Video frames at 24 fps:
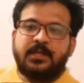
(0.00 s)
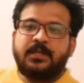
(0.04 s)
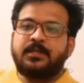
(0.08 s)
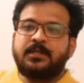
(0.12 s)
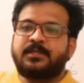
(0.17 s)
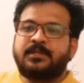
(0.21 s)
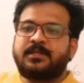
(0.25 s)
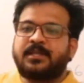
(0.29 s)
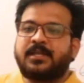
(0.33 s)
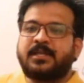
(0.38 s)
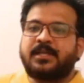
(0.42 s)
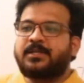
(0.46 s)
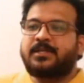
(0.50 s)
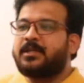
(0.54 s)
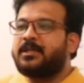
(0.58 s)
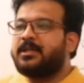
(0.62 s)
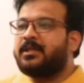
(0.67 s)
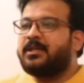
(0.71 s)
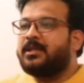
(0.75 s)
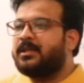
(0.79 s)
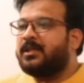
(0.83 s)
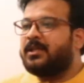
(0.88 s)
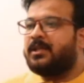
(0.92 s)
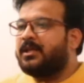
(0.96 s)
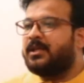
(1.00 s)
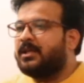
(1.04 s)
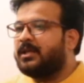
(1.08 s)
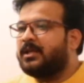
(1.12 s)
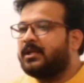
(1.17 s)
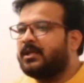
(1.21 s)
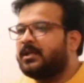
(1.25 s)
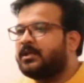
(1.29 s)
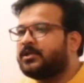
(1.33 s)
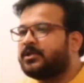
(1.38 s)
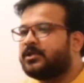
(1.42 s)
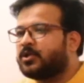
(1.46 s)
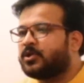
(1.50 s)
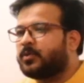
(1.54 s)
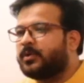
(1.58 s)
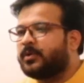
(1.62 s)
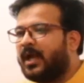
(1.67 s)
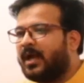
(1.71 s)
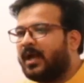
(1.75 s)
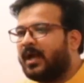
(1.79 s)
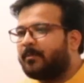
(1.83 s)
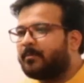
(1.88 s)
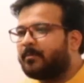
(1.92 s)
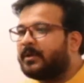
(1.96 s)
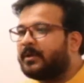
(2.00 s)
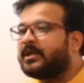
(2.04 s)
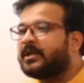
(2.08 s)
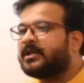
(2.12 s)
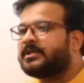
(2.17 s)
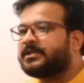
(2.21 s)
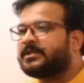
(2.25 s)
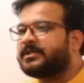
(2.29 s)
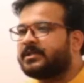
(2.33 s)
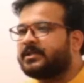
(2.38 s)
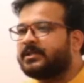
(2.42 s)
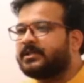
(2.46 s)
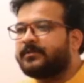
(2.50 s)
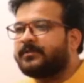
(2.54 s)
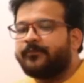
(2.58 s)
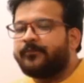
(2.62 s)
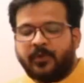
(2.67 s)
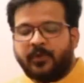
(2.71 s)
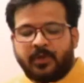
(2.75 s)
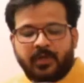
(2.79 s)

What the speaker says: this session in the Shikuyaa application,